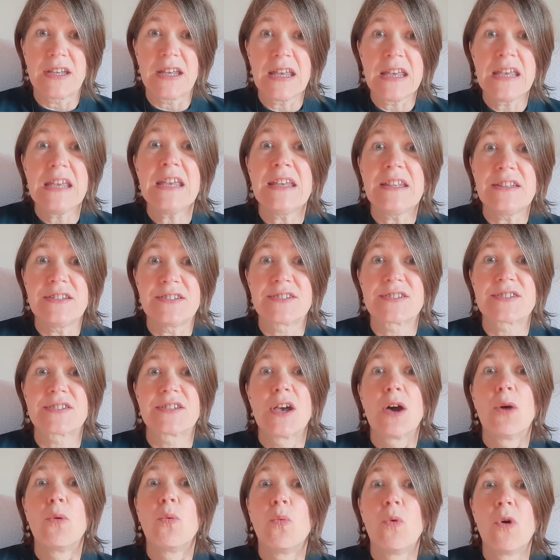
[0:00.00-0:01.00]
is
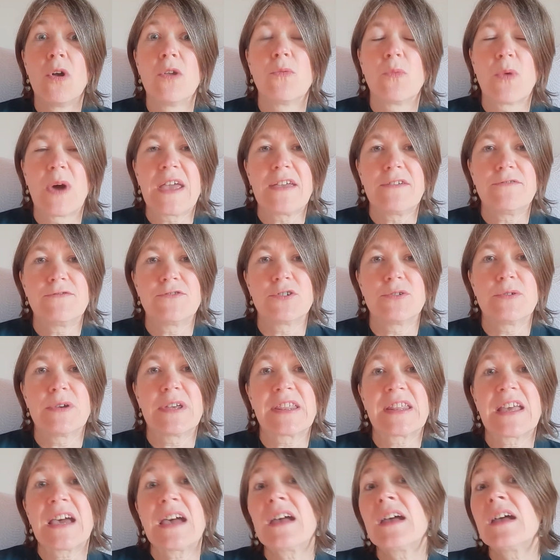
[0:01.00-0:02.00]
one way of doing
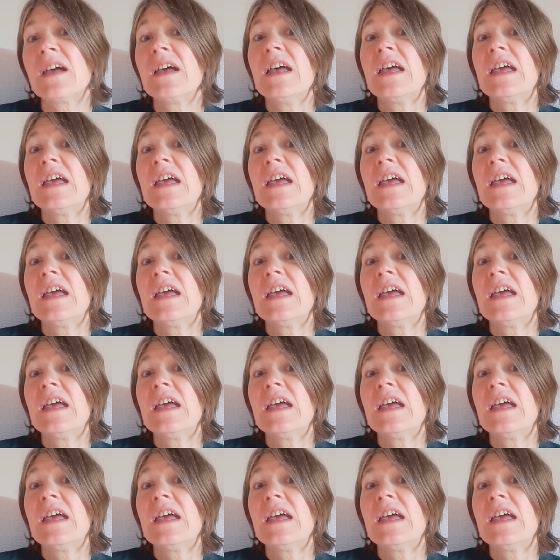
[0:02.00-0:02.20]
that.